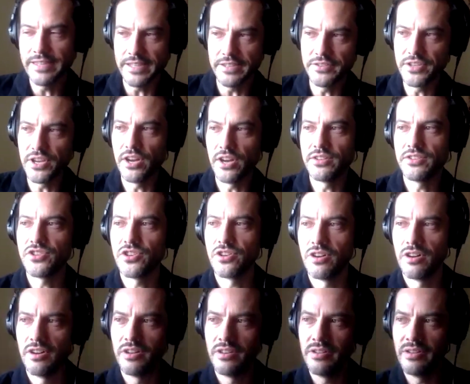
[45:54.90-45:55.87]
did touch
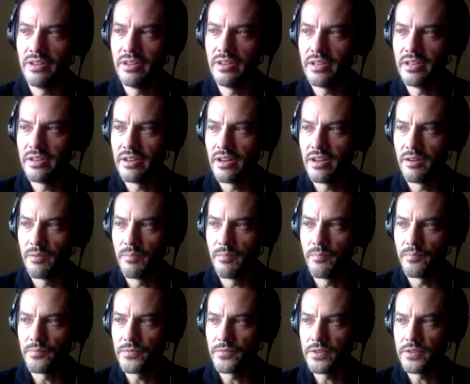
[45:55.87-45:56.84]
on in
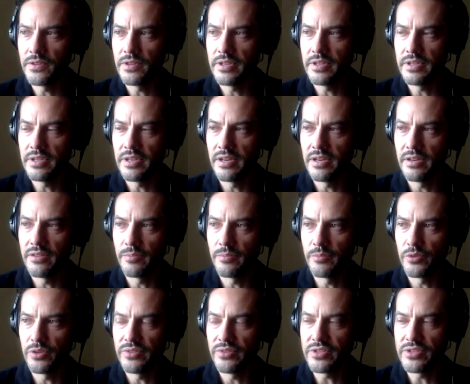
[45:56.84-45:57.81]

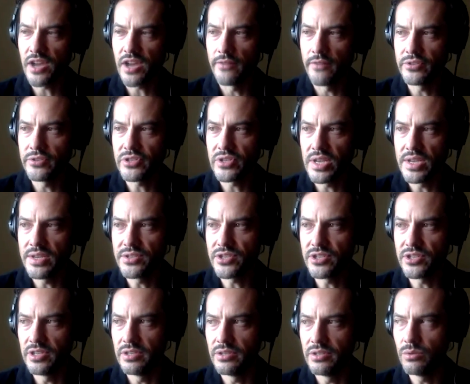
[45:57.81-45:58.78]
the previous
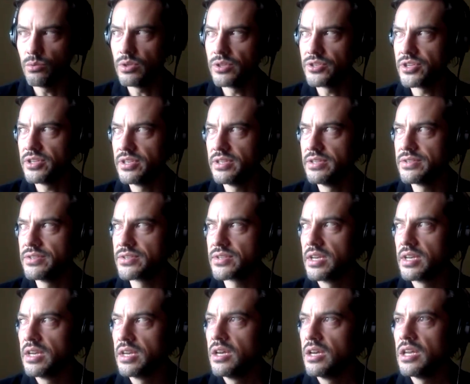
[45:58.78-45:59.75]
conversation, which
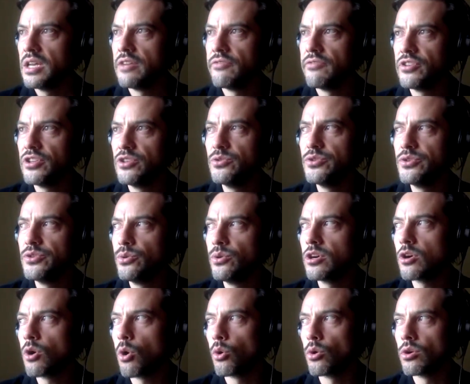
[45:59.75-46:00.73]
is if you
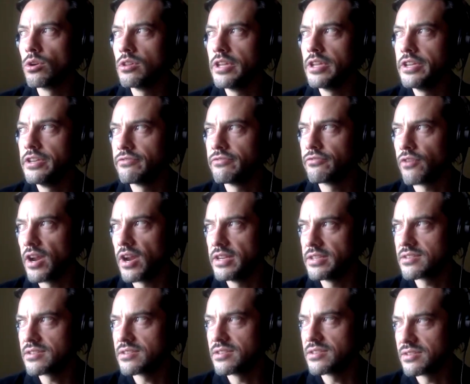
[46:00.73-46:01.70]
do a correlative rights